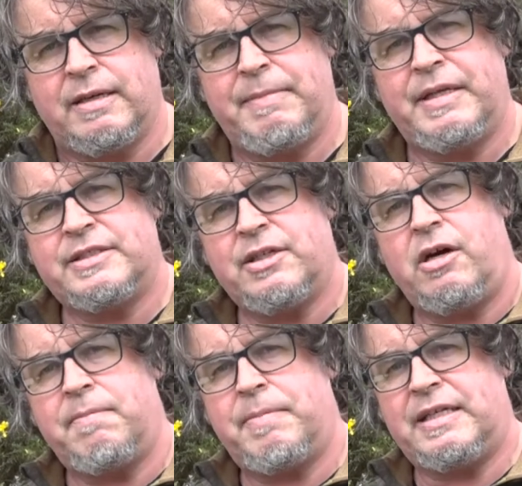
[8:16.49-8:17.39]
a bit of
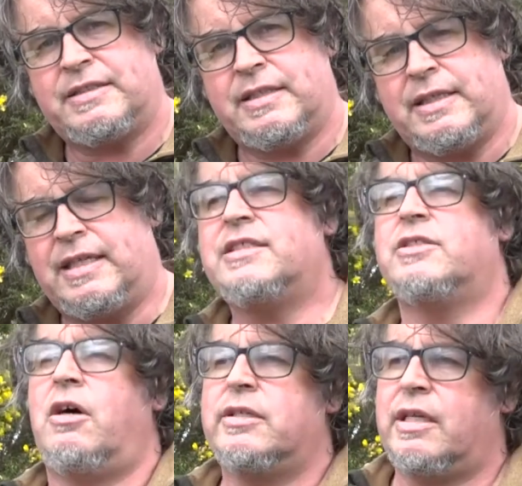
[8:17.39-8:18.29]
salt blessed, and that
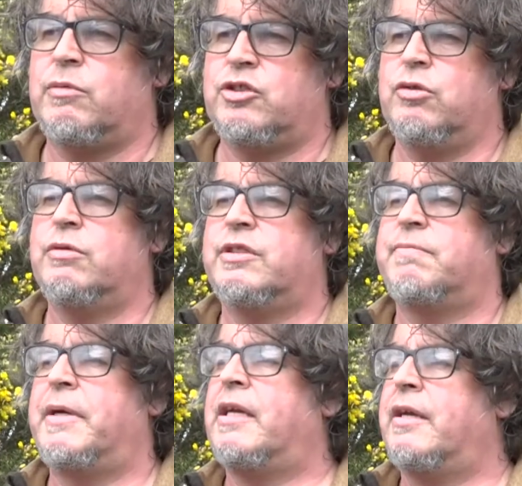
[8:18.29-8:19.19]
salt then was used to
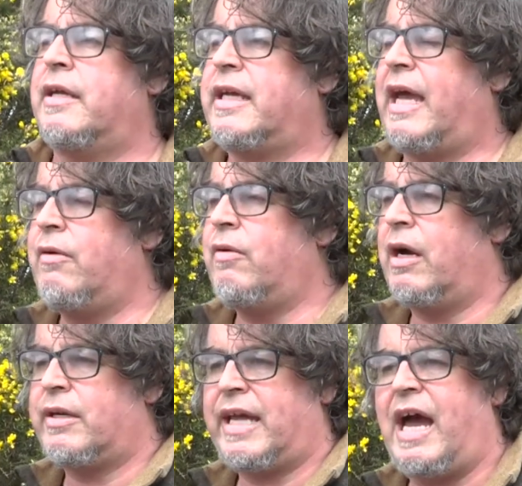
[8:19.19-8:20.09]
sprinkle on a cow
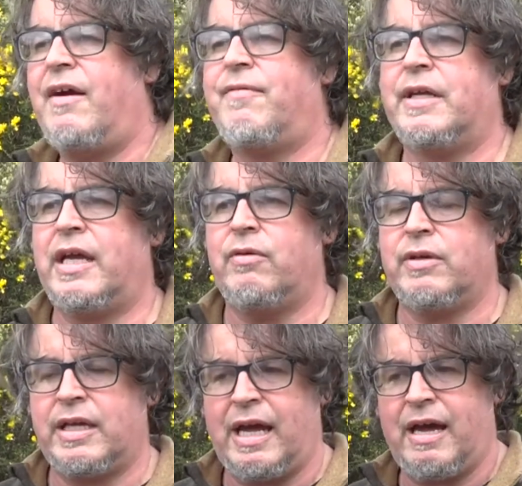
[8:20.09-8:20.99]
or a calf, and the cow
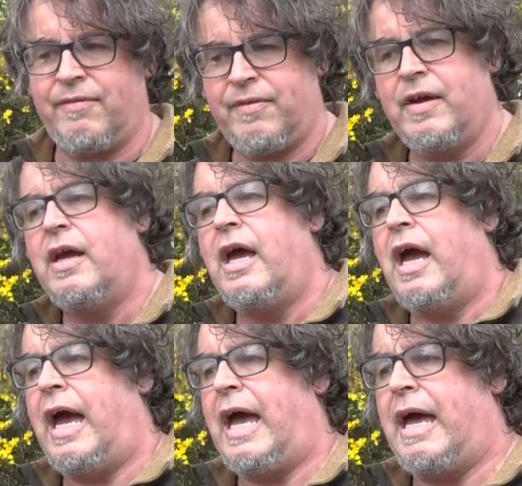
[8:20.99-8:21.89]
would calf,
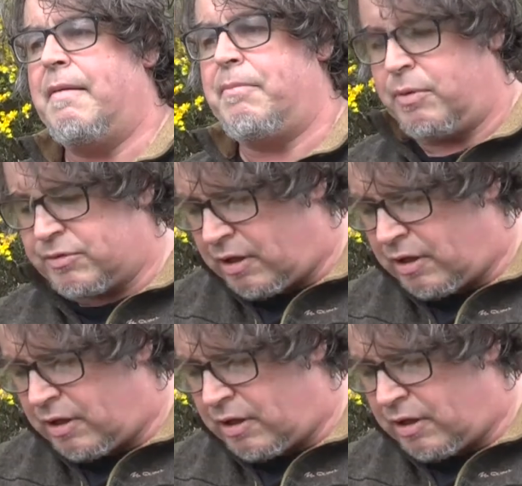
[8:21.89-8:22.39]
but it was